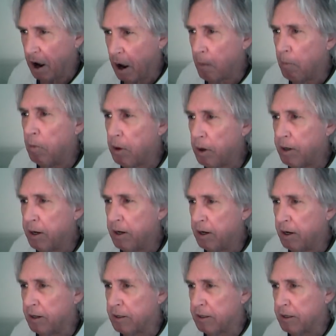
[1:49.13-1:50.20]
I'm
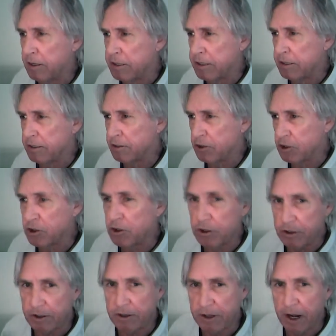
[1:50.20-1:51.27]
looking at this
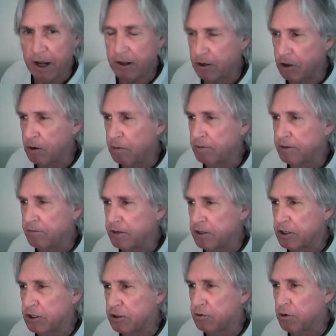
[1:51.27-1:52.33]
in terms of the
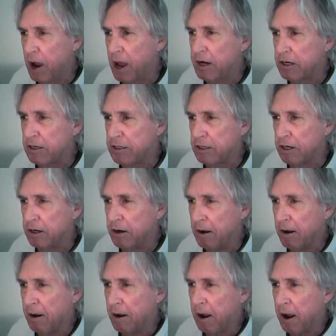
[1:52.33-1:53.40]
strategy
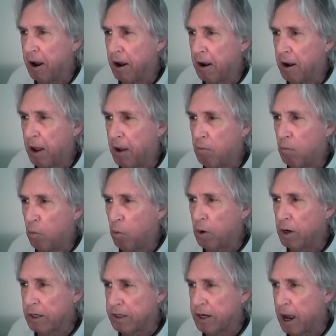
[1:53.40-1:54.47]
and
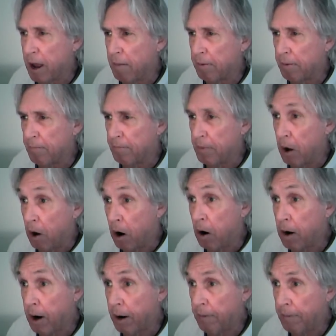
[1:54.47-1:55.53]
what has happened. All
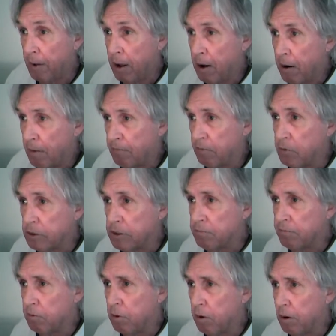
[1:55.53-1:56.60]
right. First
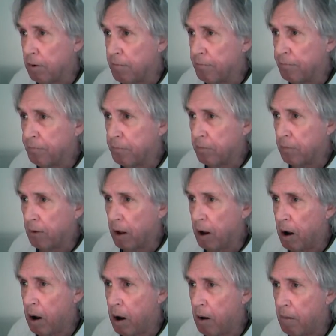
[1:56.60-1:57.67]
of all,
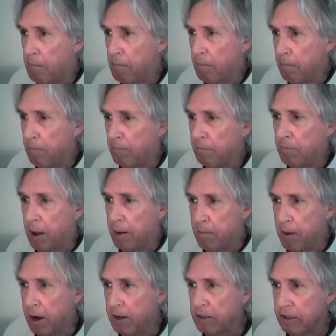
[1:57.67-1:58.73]
they
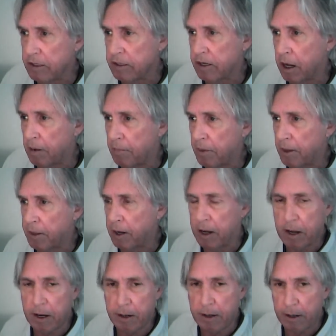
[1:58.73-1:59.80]
made the settlement
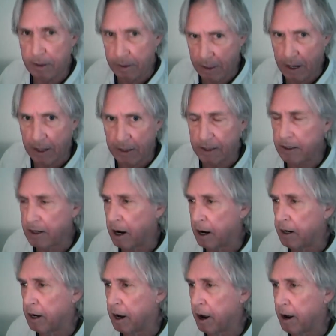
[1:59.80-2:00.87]
in
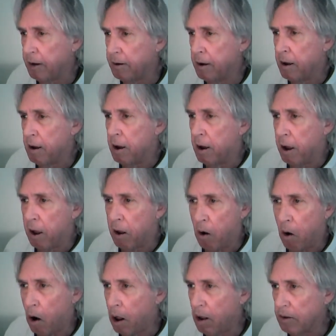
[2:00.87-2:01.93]
1998, and
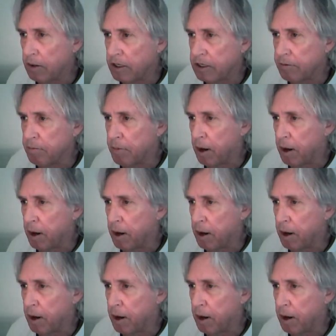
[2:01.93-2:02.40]
all this